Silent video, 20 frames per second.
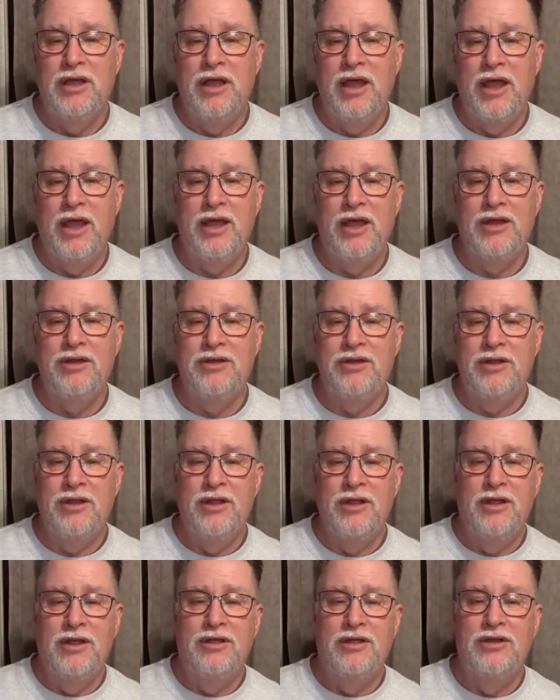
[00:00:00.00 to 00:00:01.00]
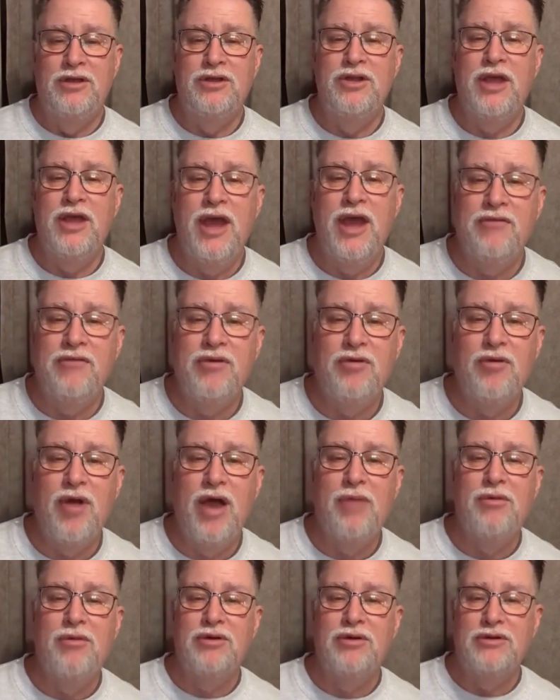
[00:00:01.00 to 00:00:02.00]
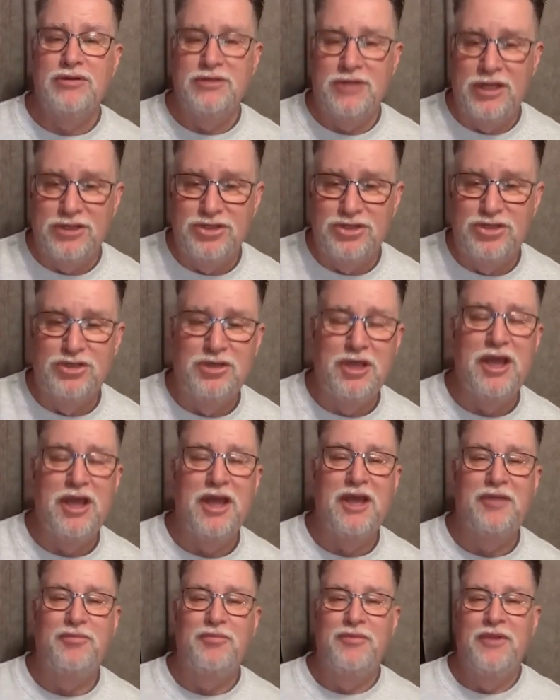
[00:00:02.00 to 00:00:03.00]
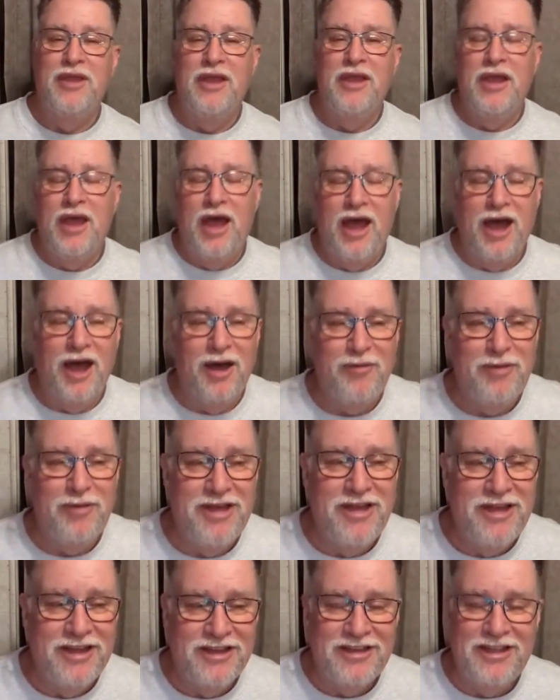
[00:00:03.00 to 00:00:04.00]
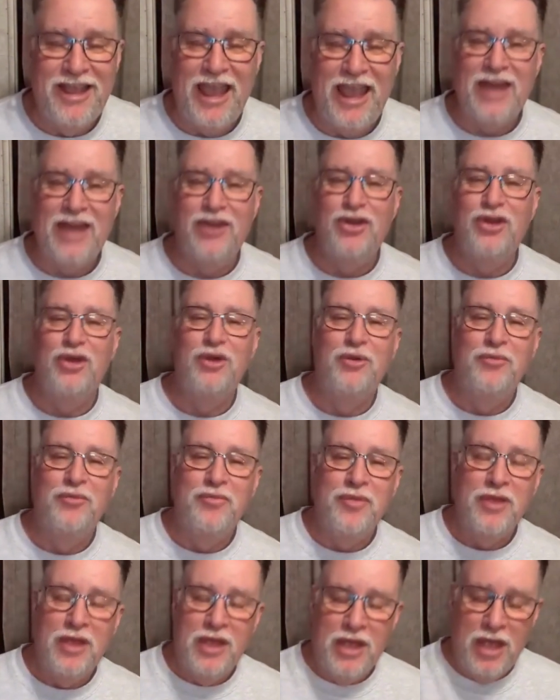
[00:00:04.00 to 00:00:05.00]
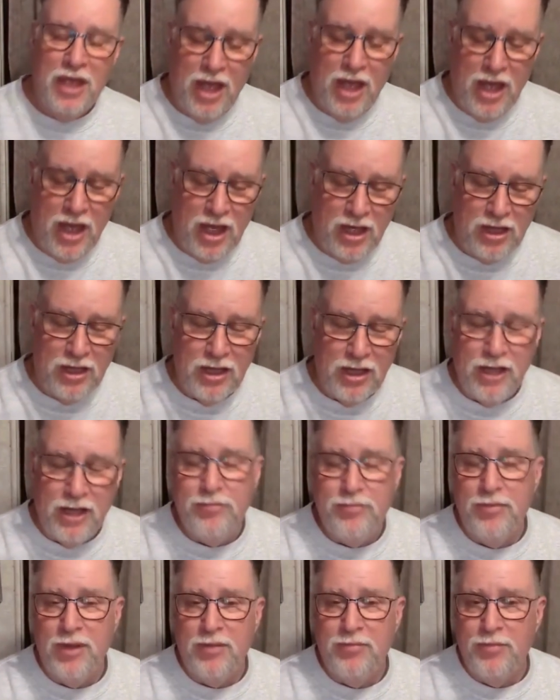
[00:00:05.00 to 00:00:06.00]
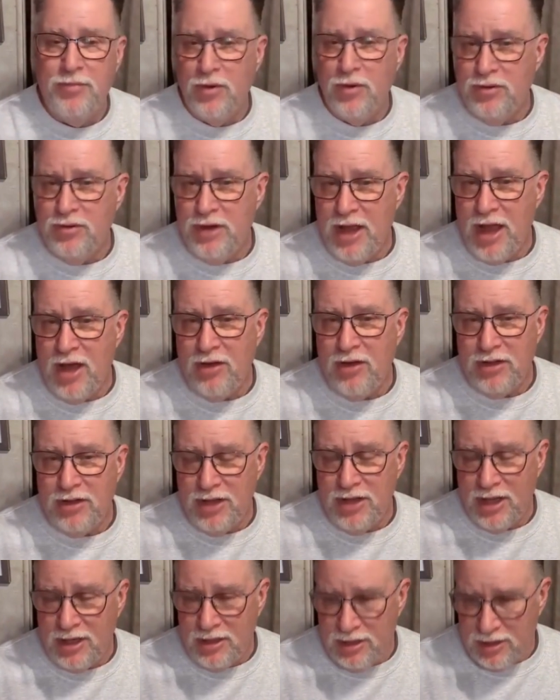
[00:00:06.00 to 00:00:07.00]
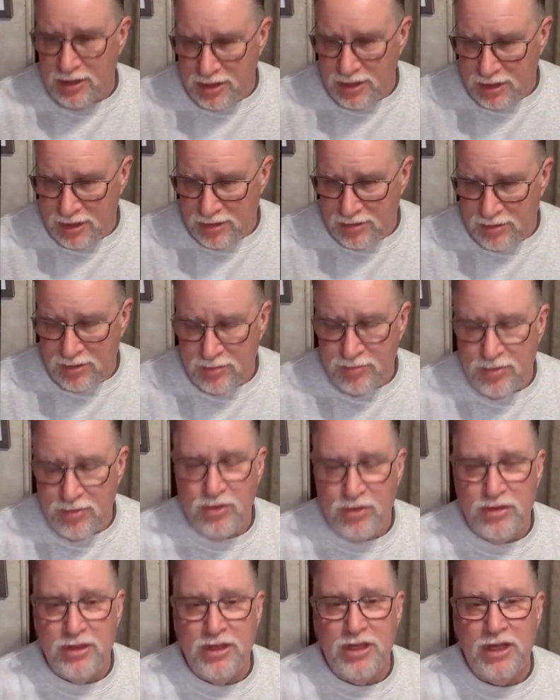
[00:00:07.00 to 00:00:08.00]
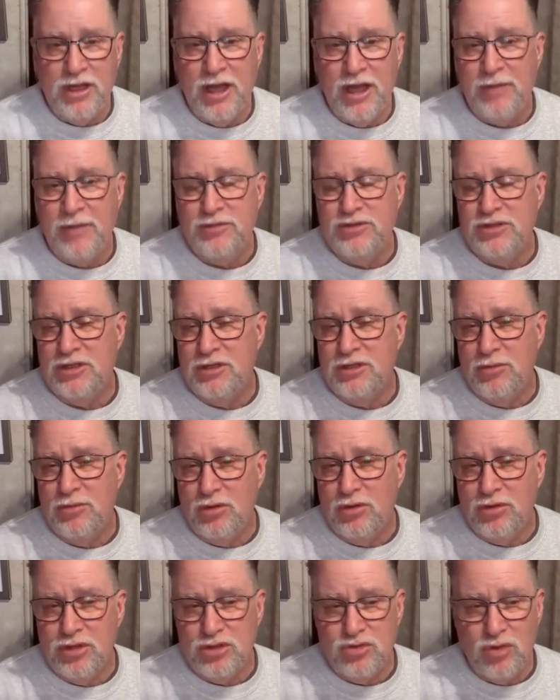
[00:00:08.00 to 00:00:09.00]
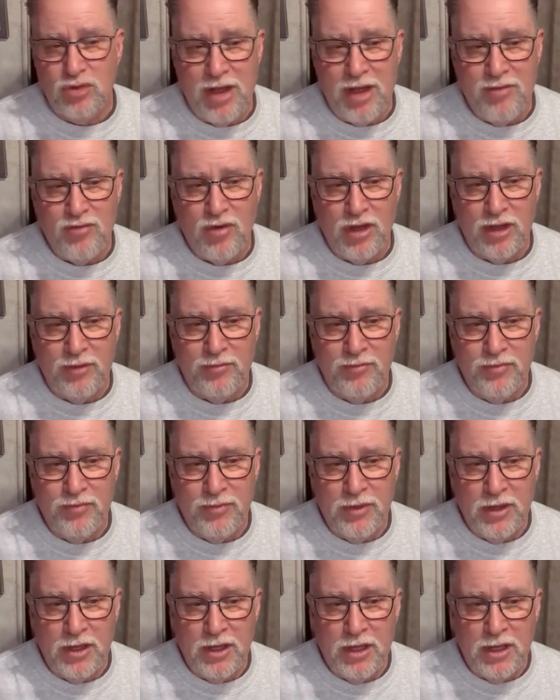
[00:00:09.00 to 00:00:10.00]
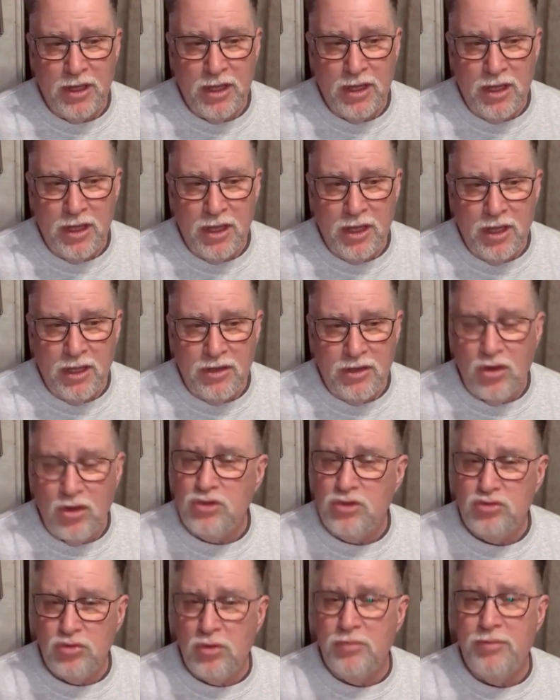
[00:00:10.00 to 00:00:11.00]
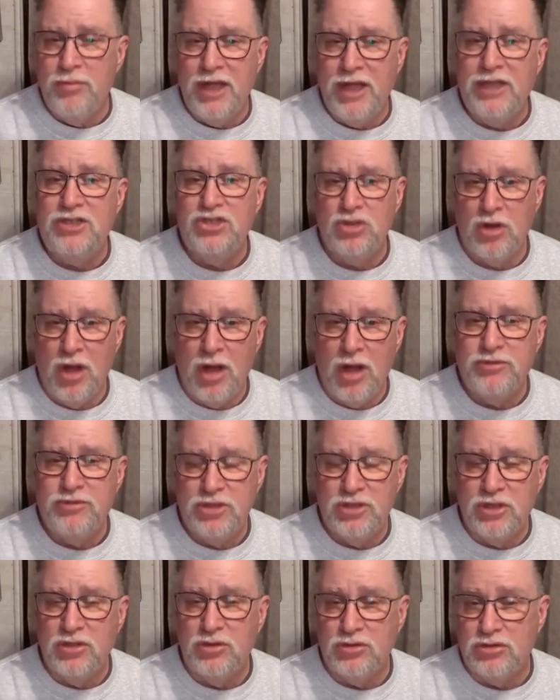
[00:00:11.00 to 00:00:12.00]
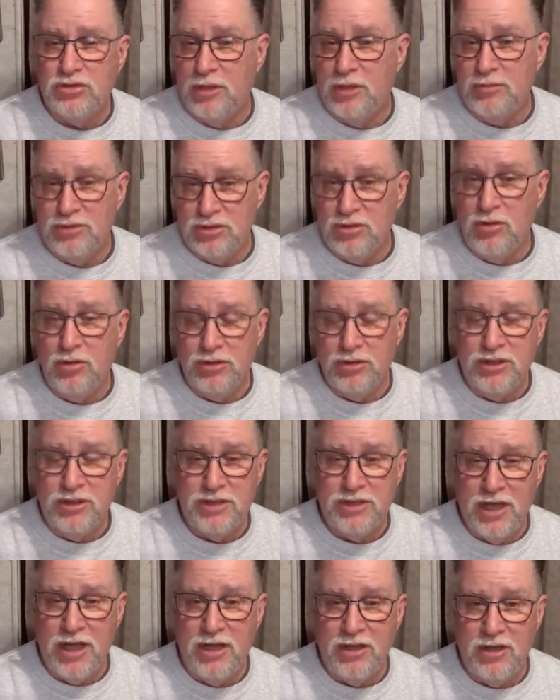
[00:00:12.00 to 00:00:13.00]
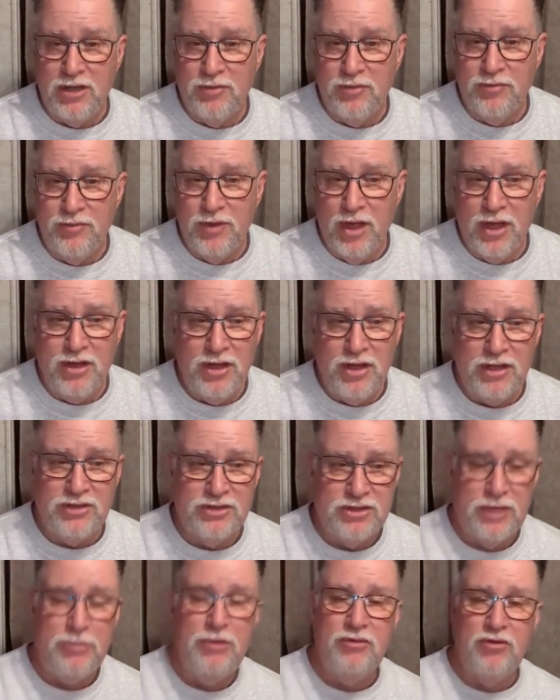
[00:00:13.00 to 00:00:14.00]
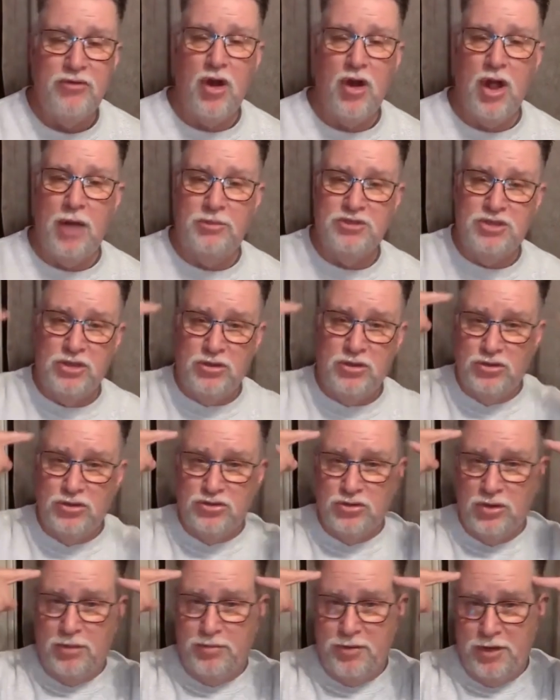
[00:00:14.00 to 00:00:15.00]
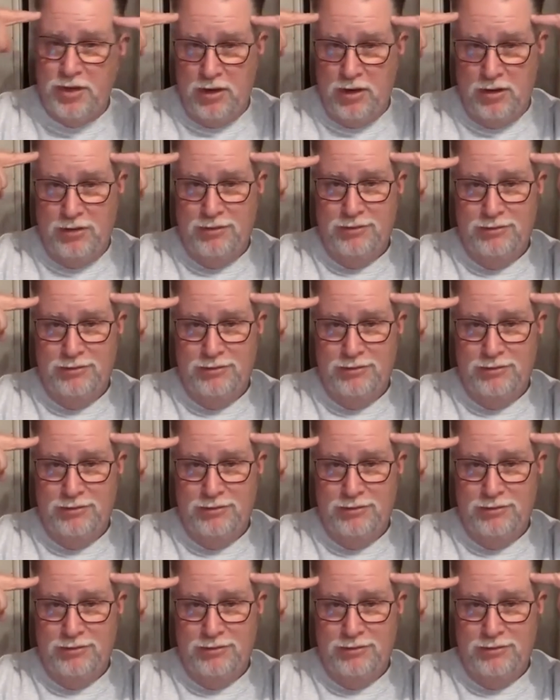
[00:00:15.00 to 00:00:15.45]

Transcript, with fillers: And good to have you, Robert. Yes, you can. Um, can do. Uh, it, it burned down, and then the, the building collapsed in the middle of the driveway. Those were major obstacles, I'm just going to tell you. And then some of our obstacles are up here.